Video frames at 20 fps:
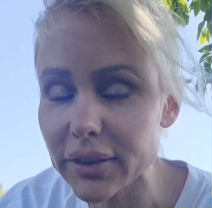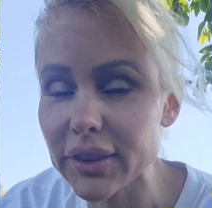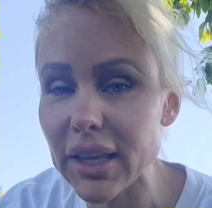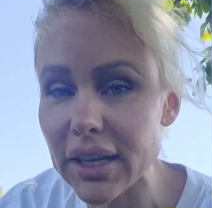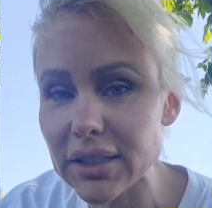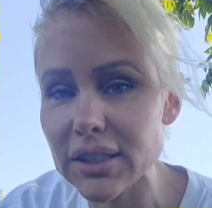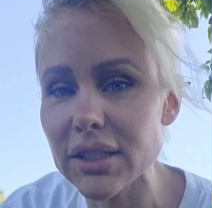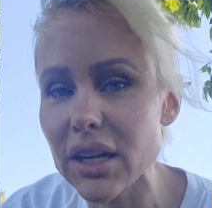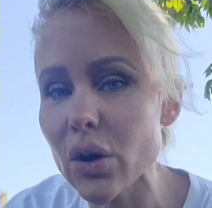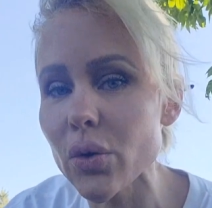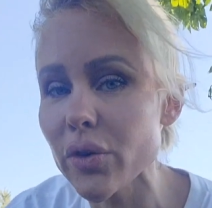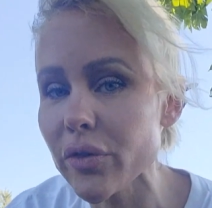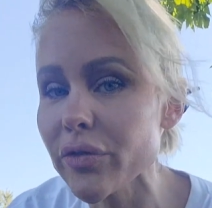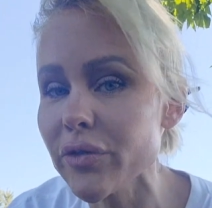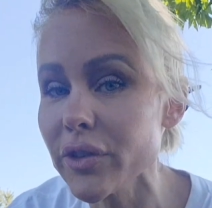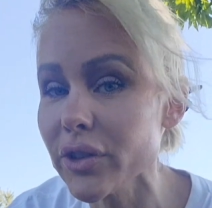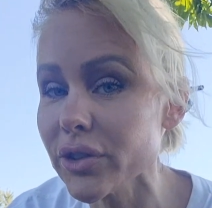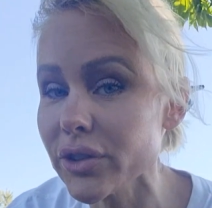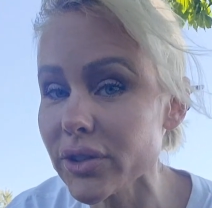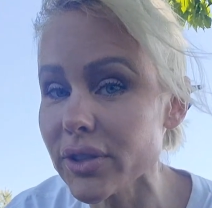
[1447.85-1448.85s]
That's how it
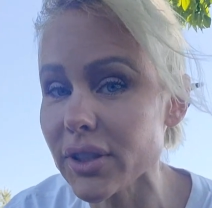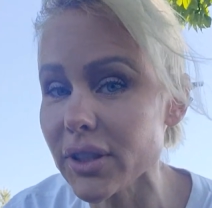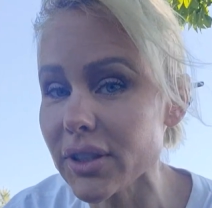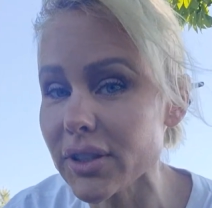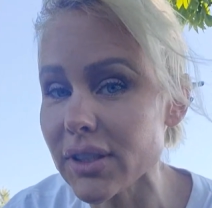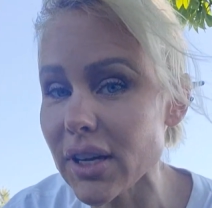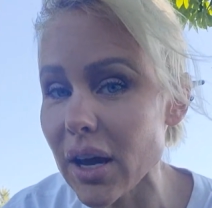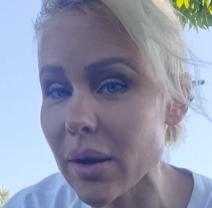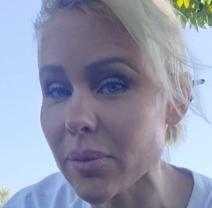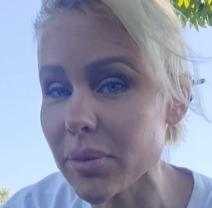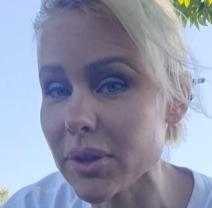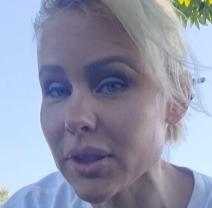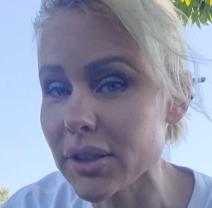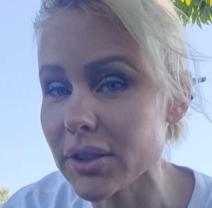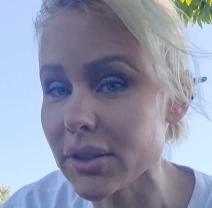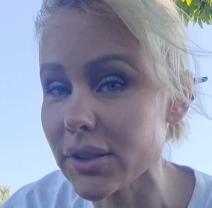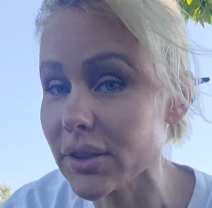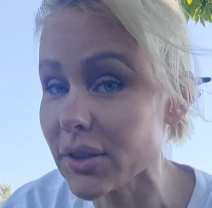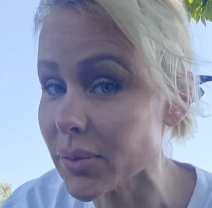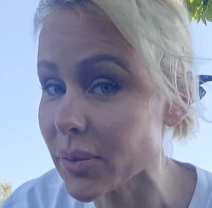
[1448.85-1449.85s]
feels like it's
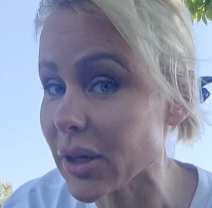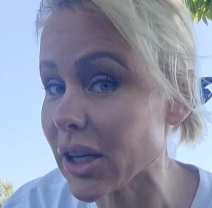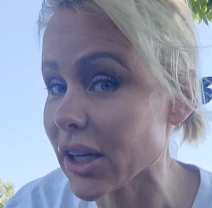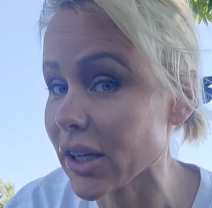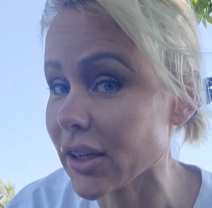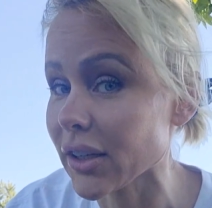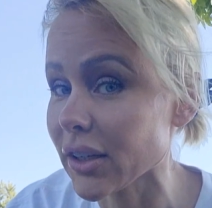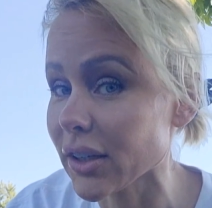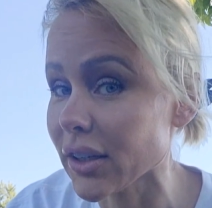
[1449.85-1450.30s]
happening to me.